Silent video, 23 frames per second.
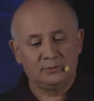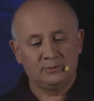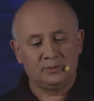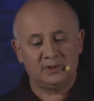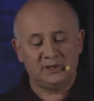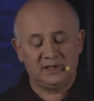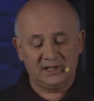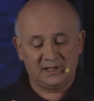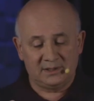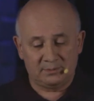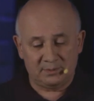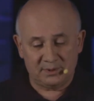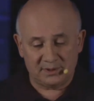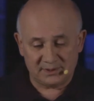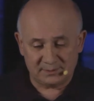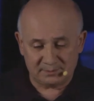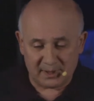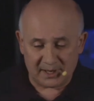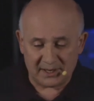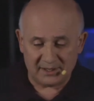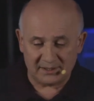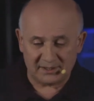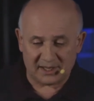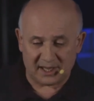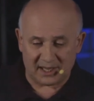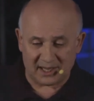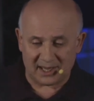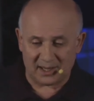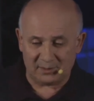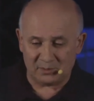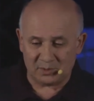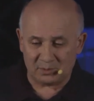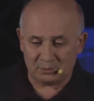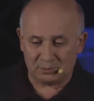We need to be spending
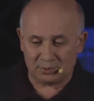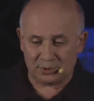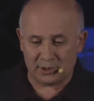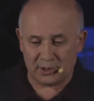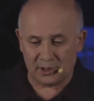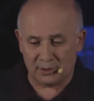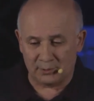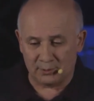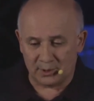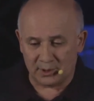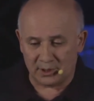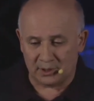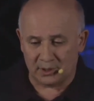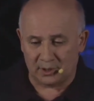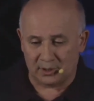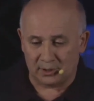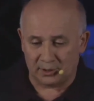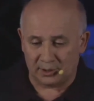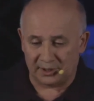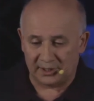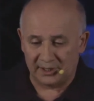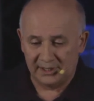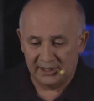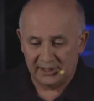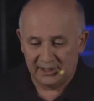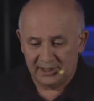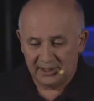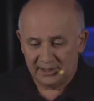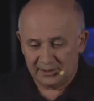time in prayer with God